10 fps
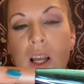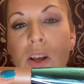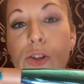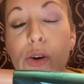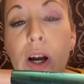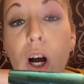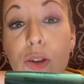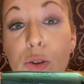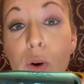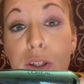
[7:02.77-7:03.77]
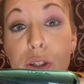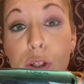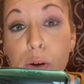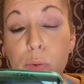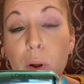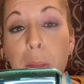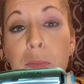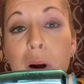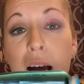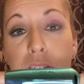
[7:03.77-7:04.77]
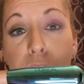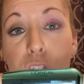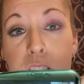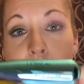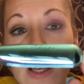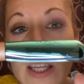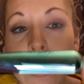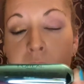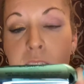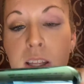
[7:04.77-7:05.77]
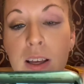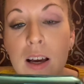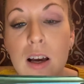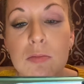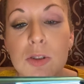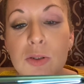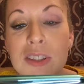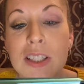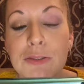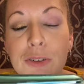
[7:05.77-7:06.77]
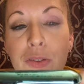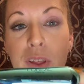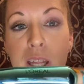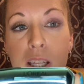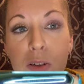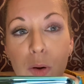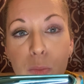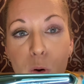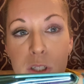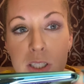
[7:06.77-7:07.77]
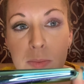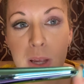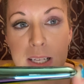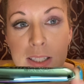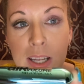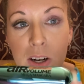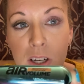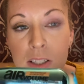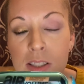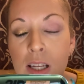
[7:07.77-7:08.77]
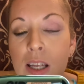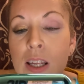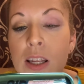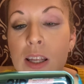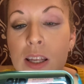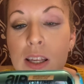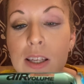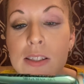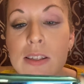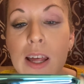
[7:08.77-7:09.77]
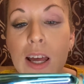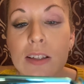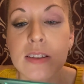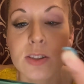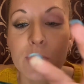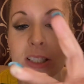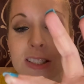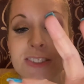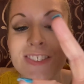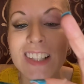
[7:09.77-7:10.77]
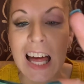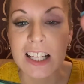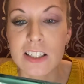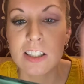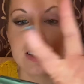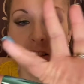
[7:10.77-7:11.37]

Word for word: So I also wanted to show you what the bottle looks like. Um, so it's different than most mascaras, is that this one is flat